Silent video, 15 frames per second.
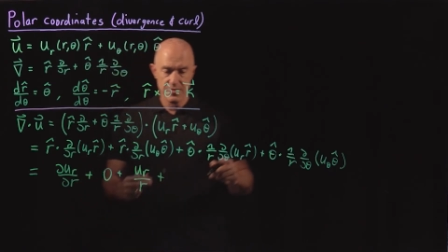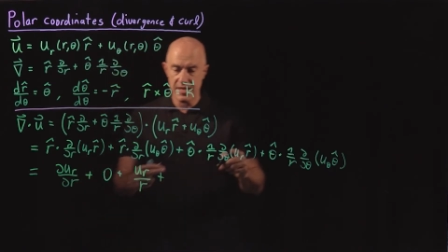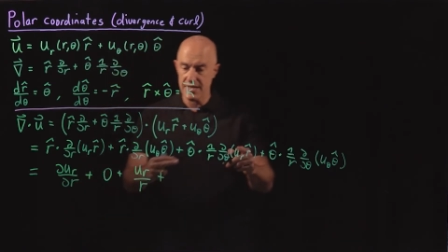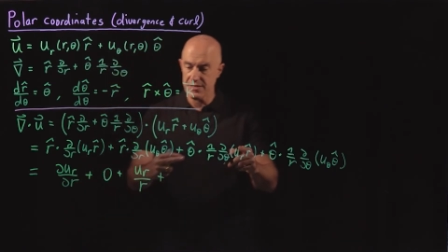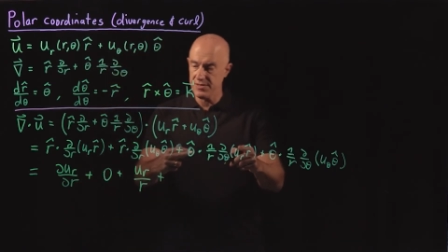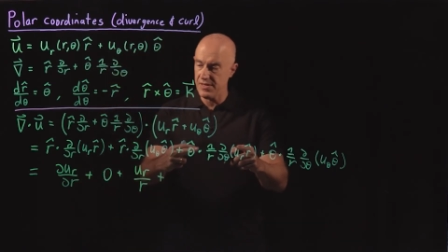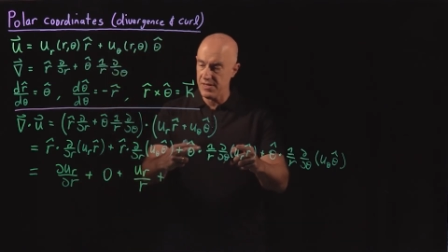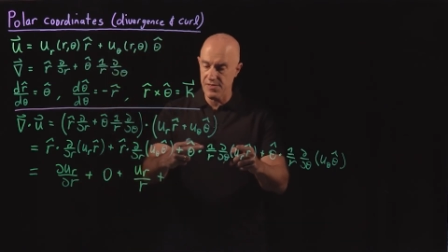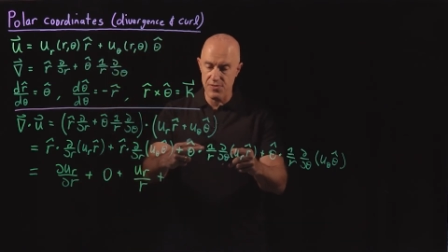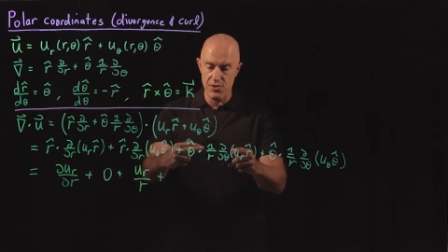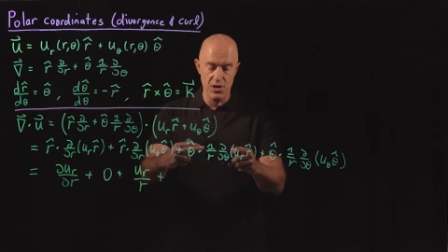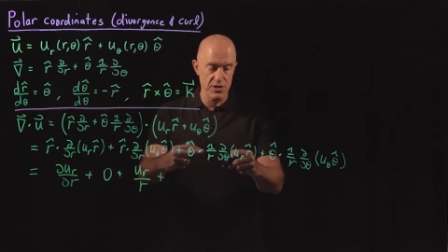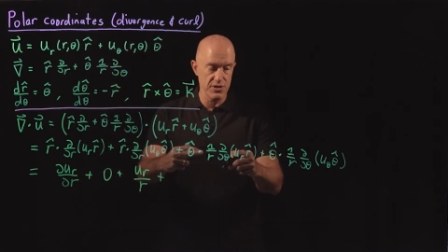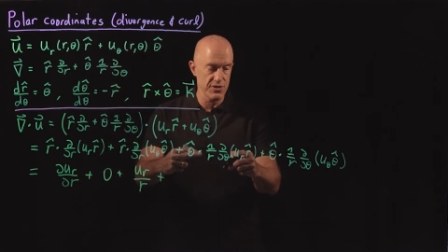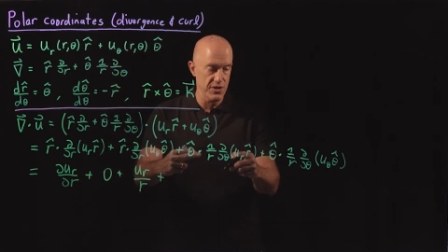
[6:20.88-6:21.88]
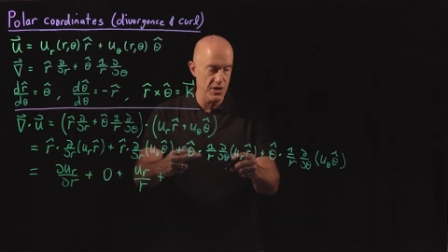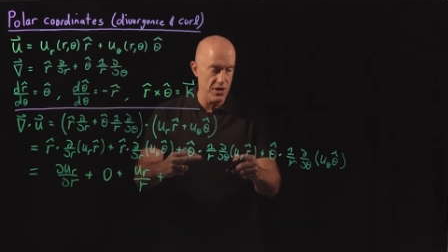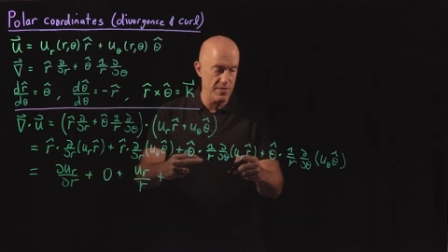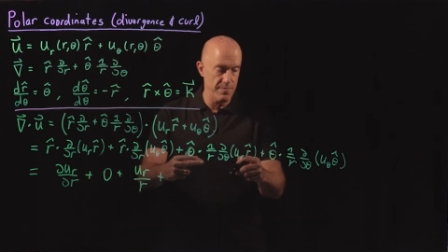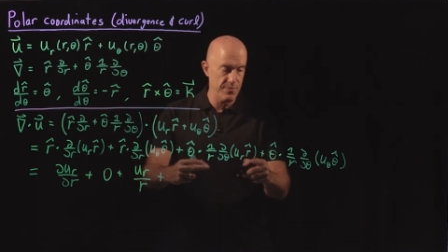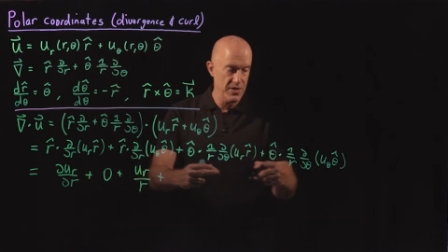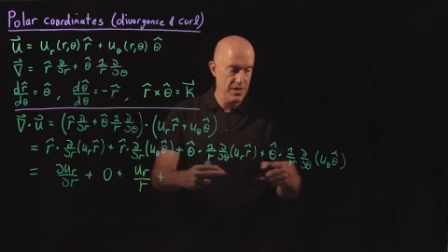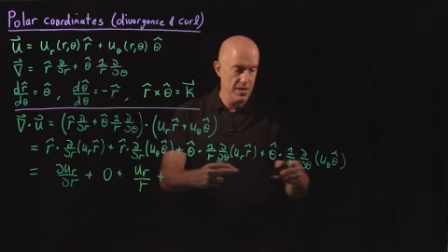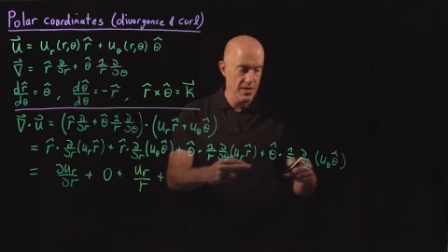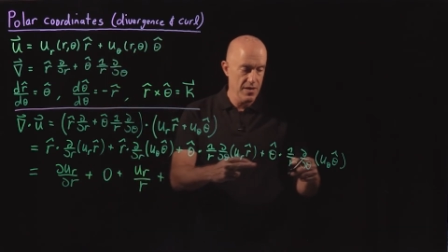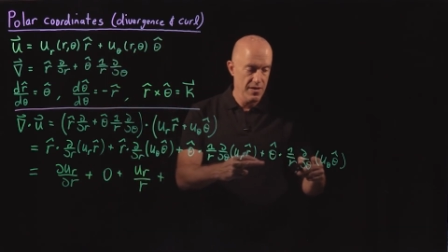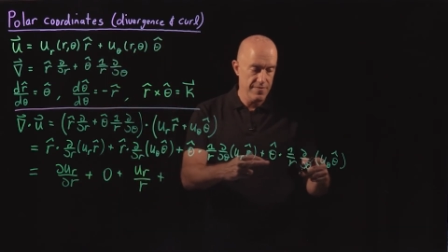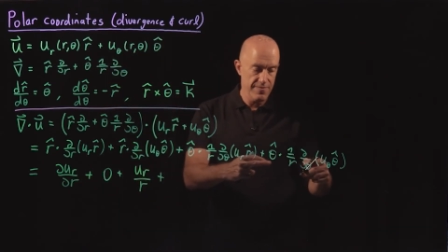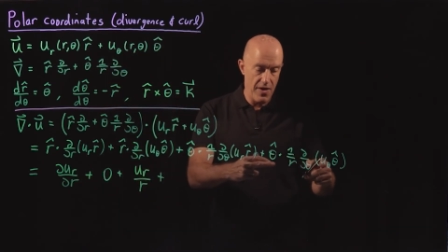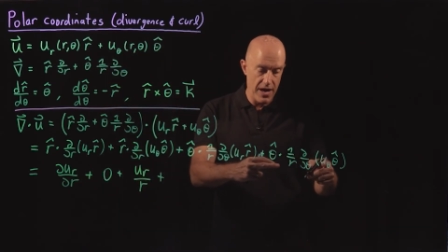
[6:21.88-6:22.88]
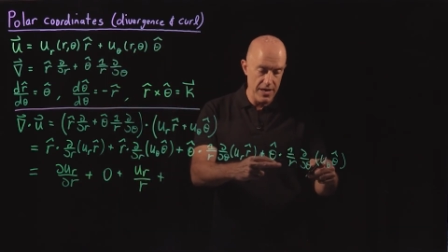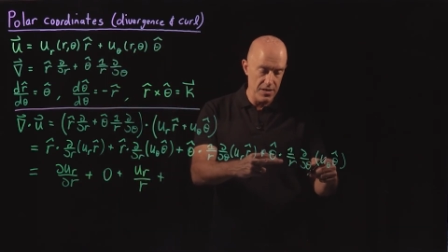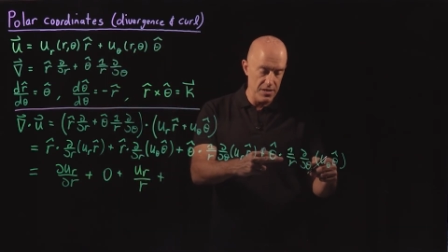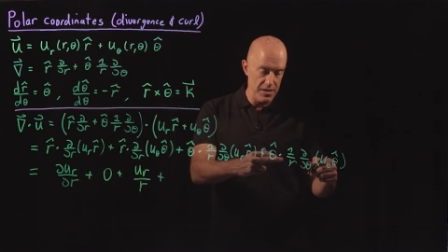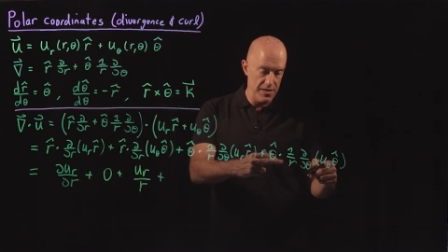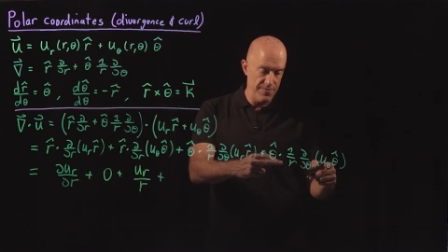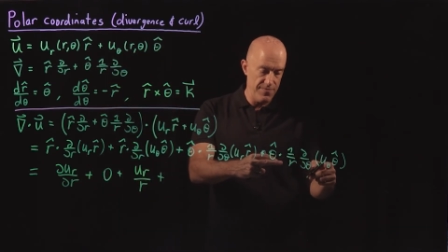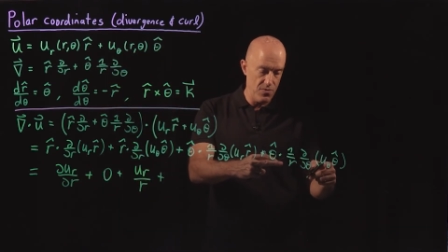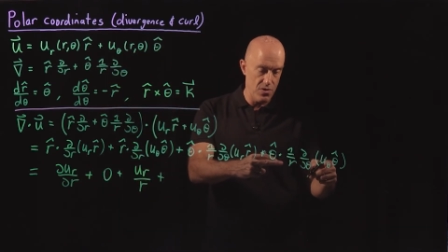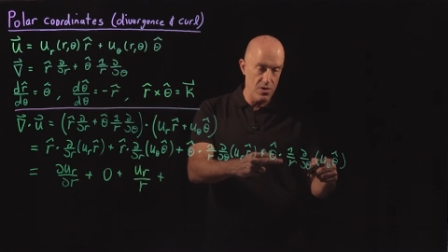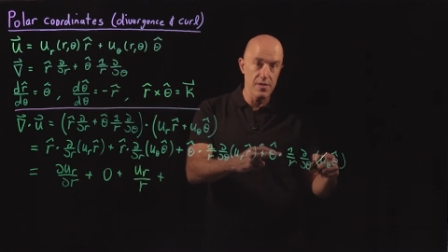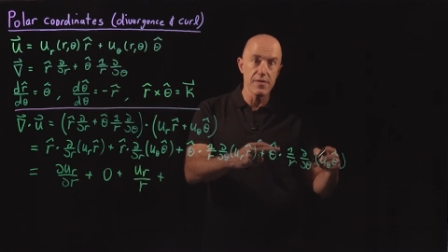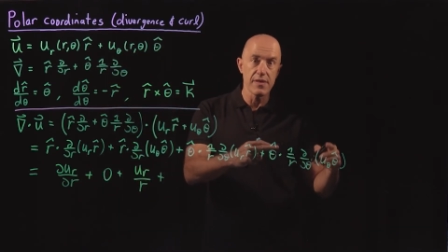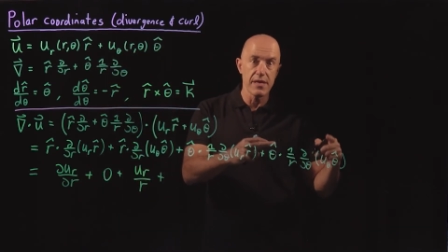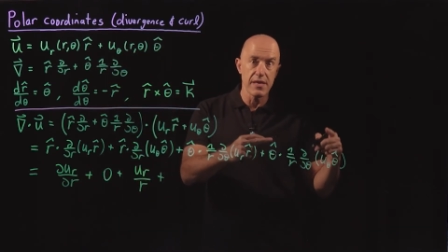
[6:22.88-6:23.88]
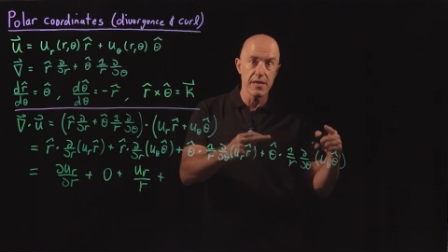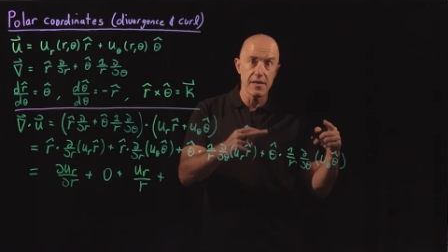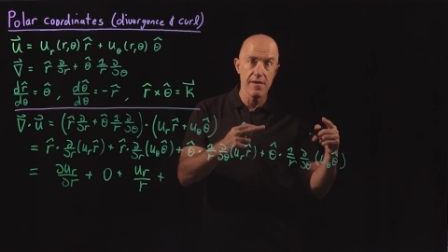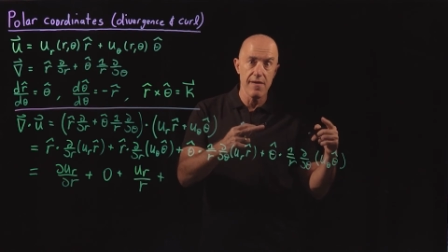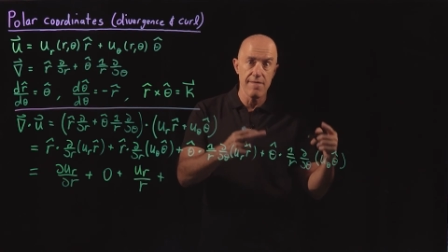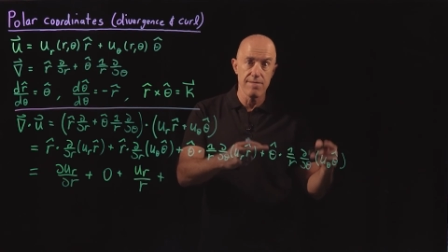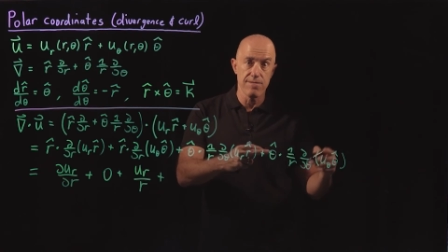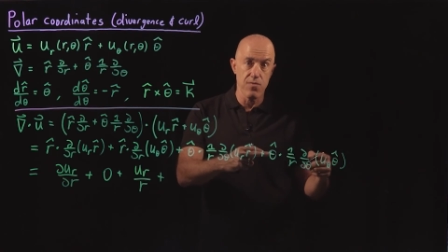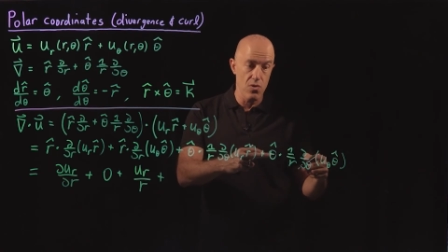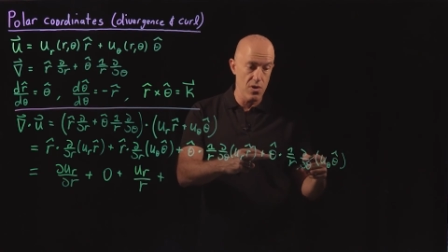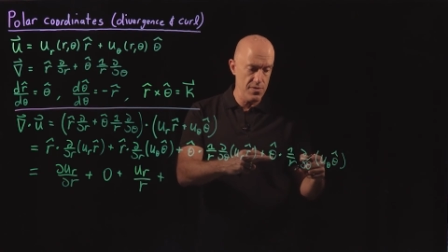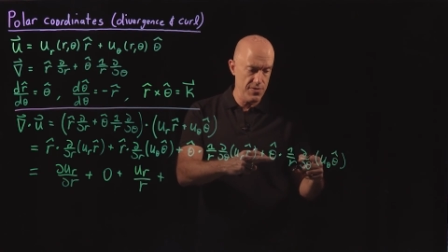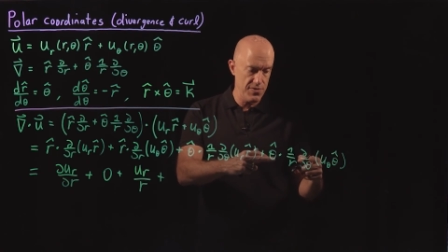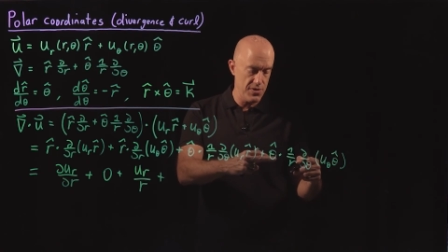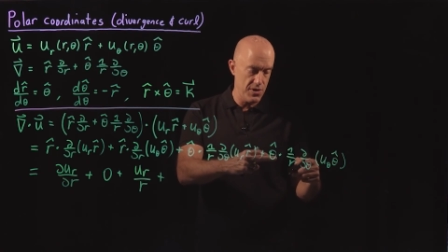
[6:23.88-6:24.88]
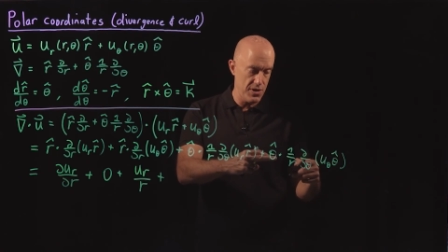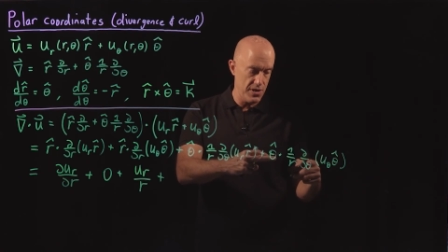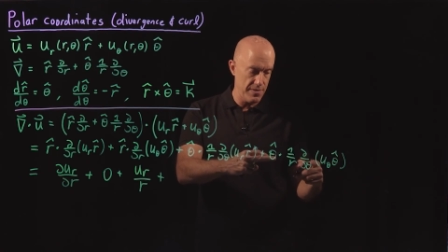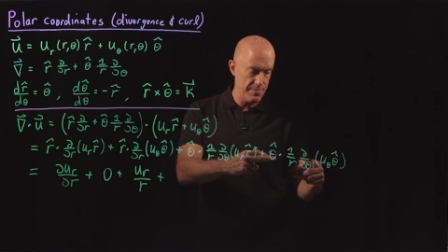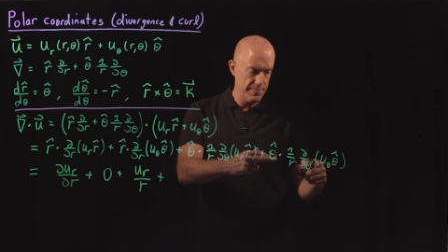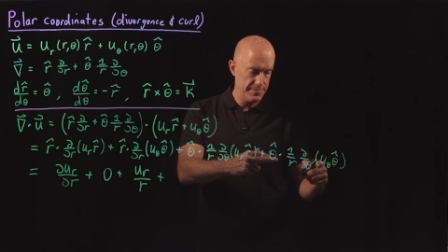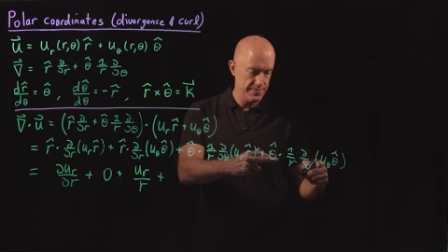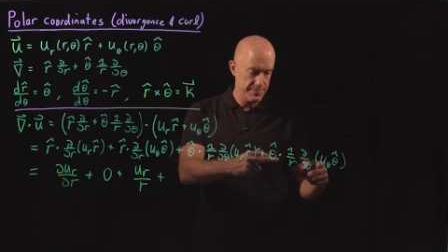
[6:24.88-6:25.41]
That's the third term. Finally, for the fourth term,